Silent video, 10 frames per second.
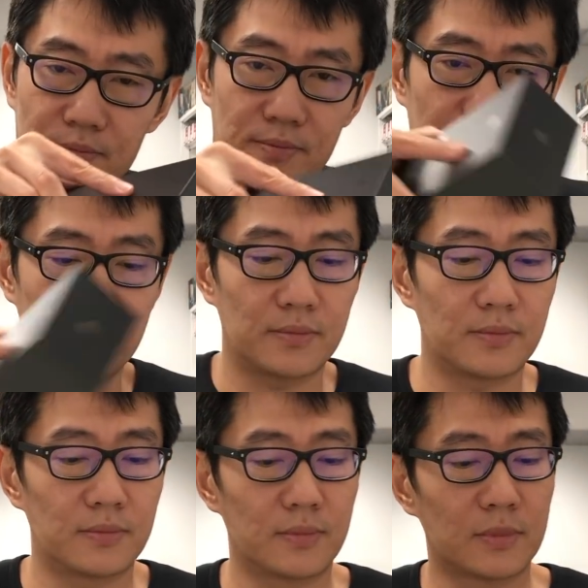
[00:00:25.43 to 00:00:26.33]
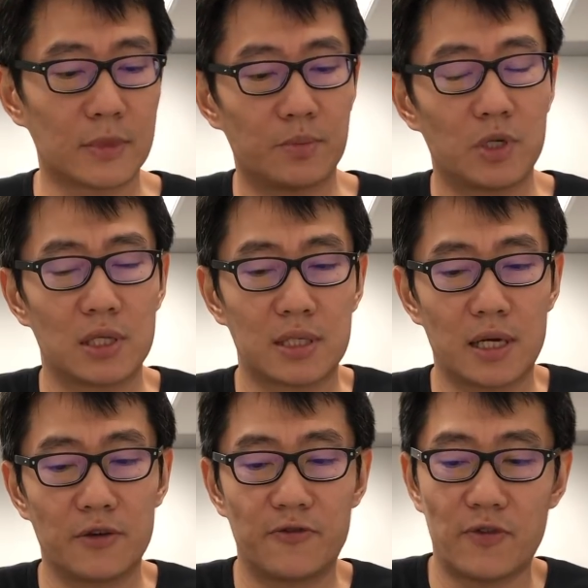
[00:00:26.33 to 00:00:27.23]
put
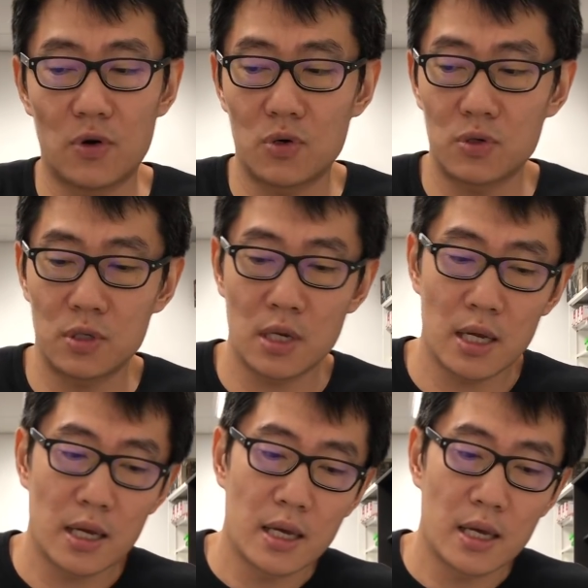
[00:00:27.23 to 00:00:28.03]
aside the phone,